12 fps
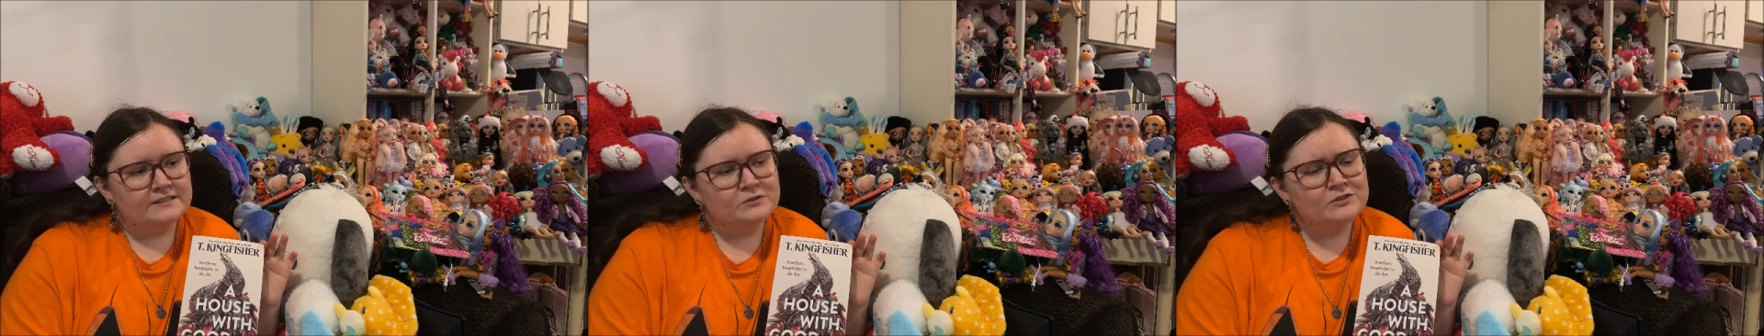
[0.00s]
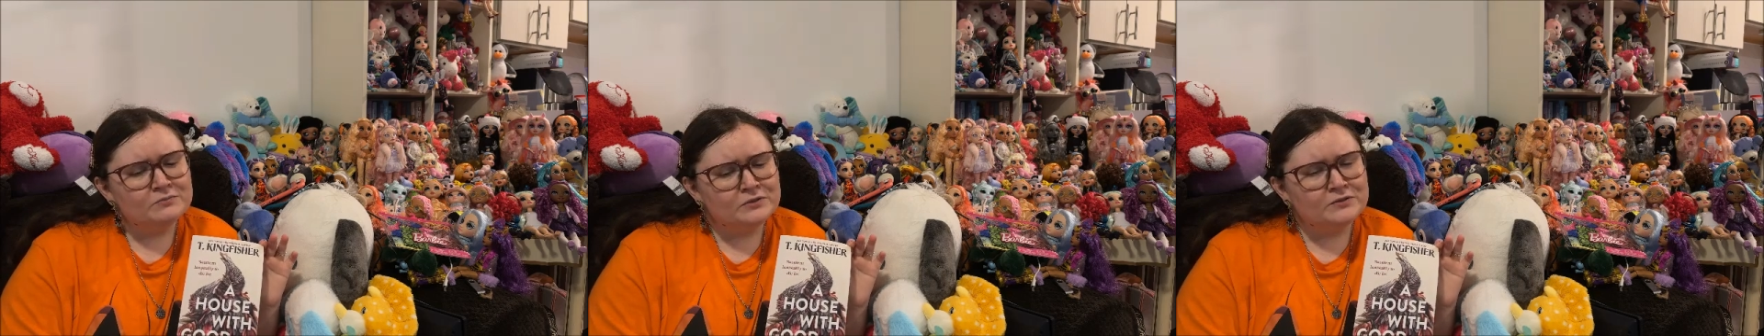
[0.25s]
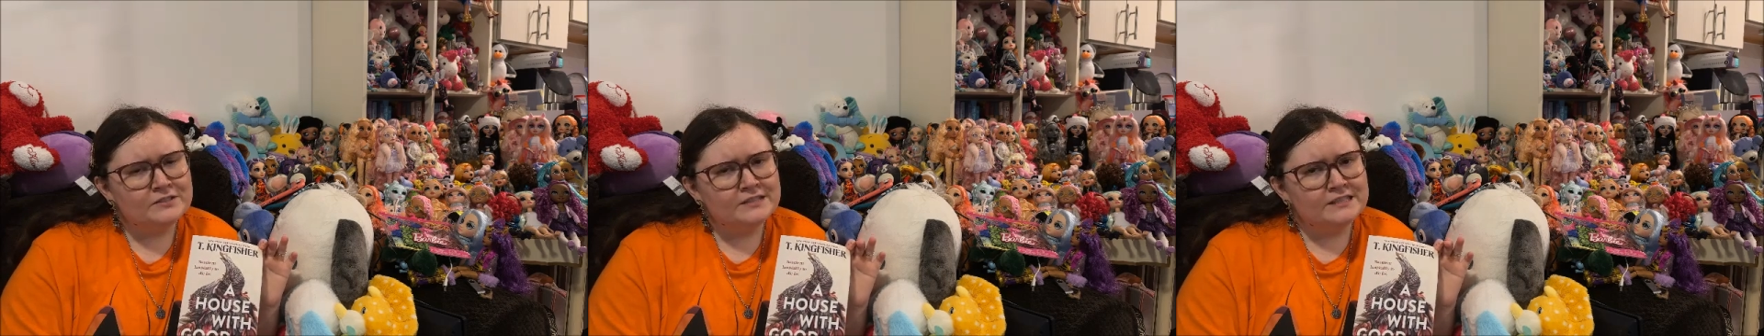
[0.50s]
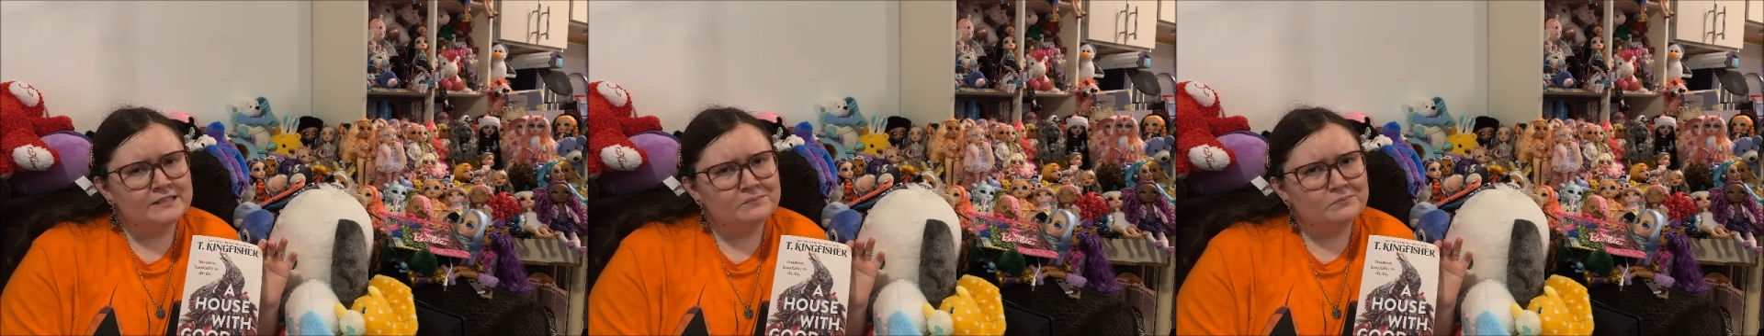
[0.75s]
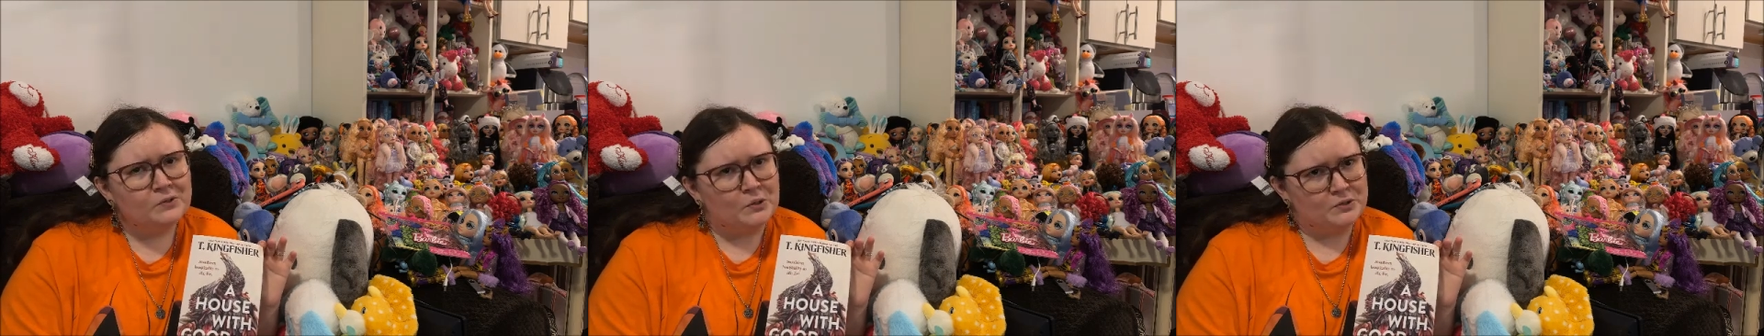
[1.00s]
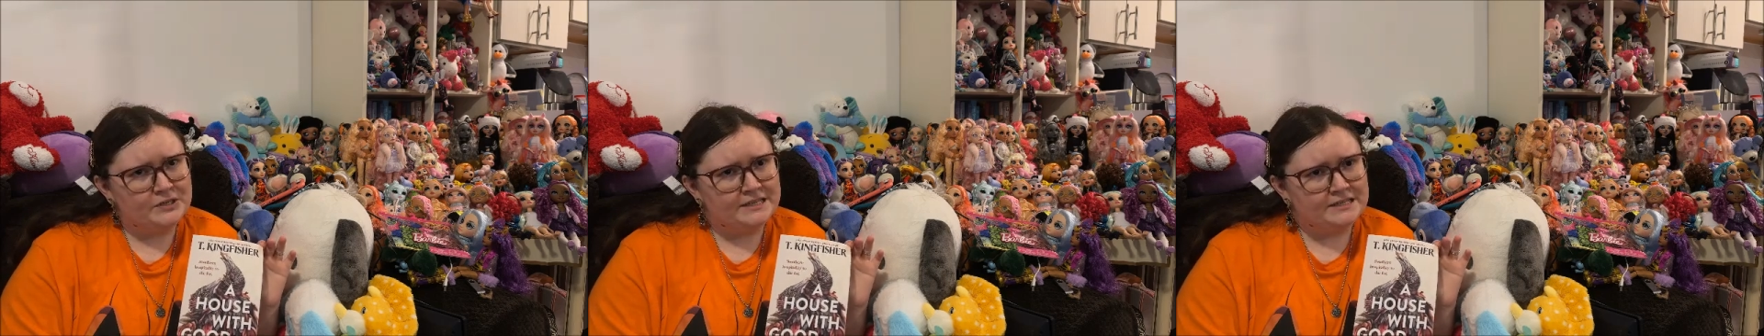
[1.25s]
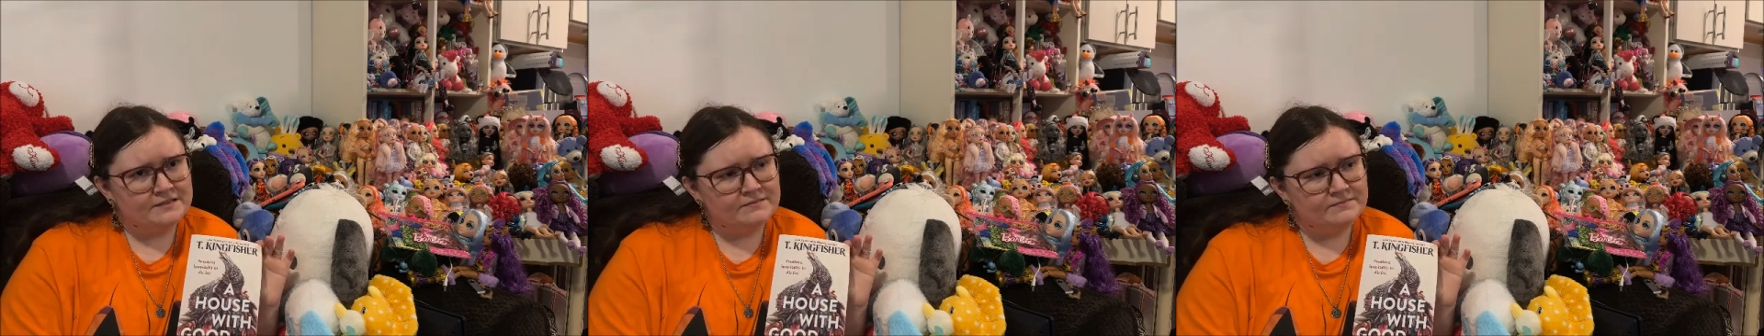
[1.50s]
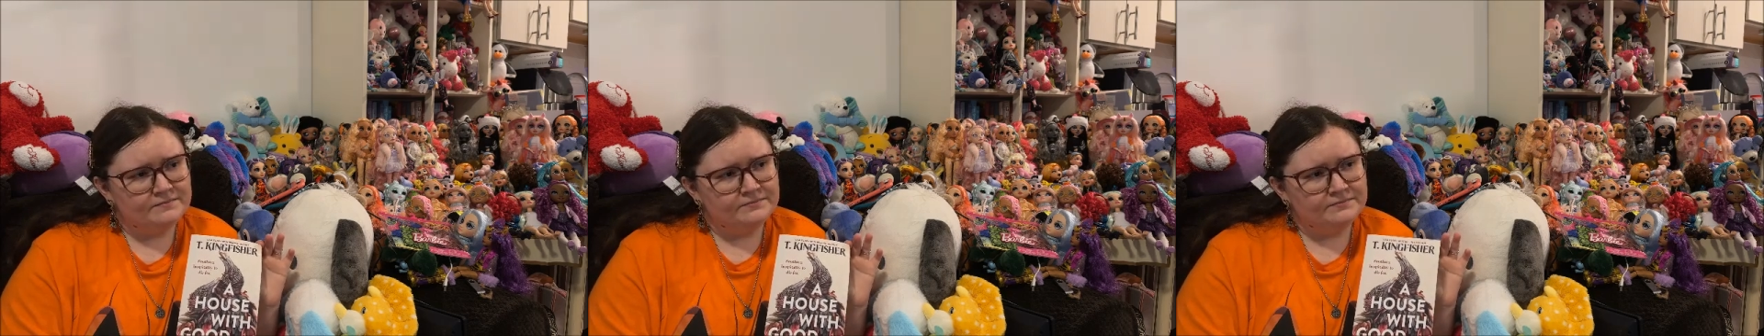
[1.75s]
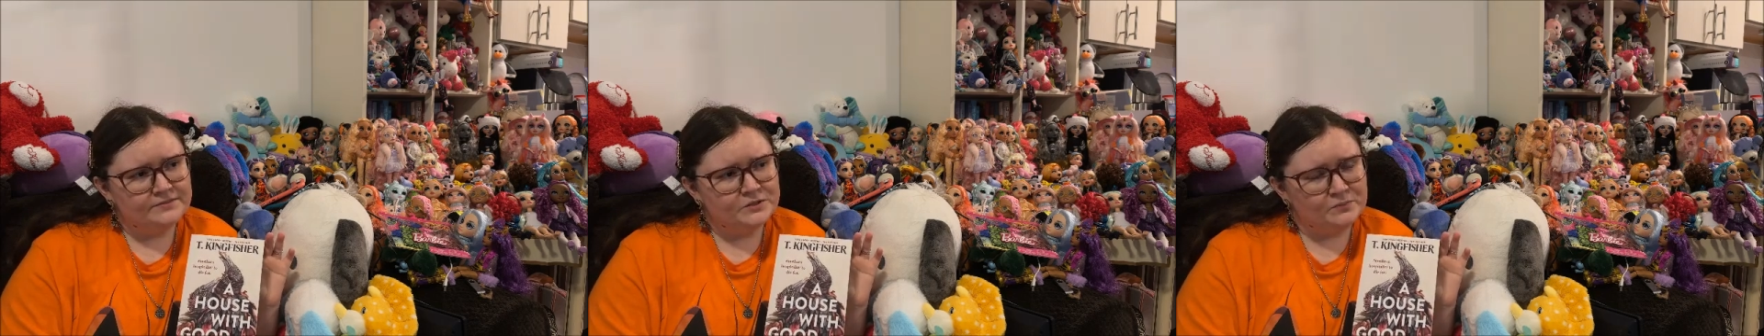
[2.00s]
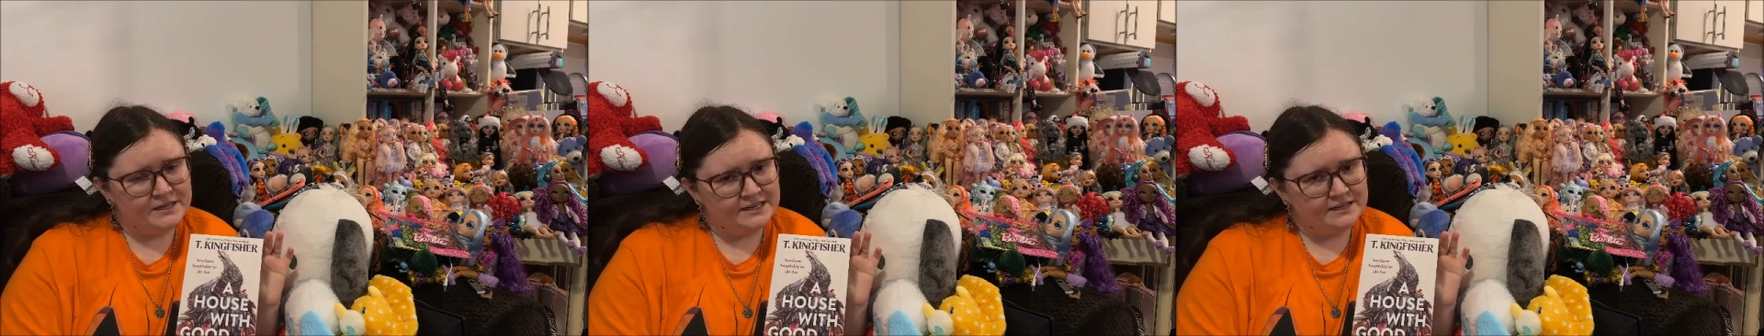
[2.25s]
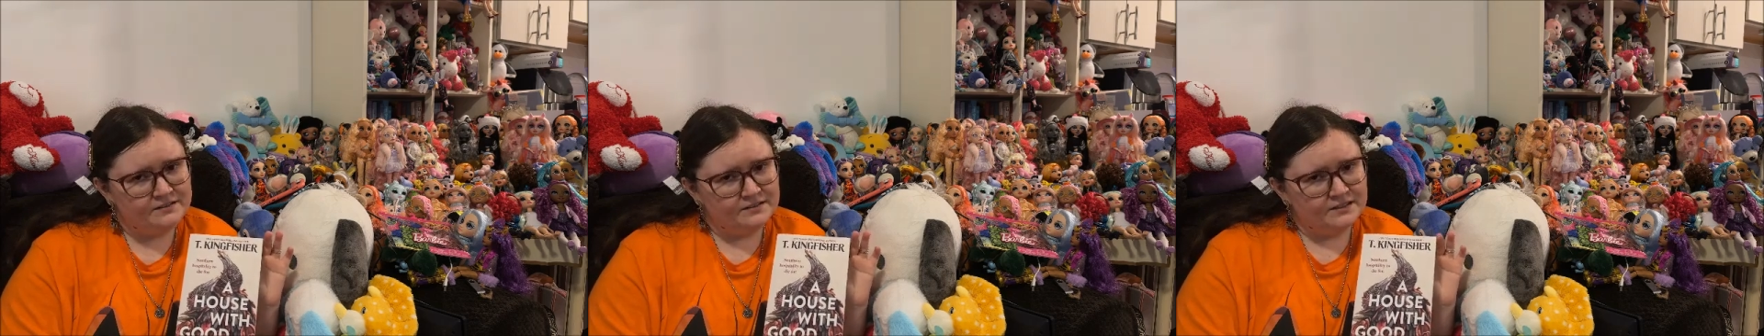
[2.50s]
it was mostly boring to me.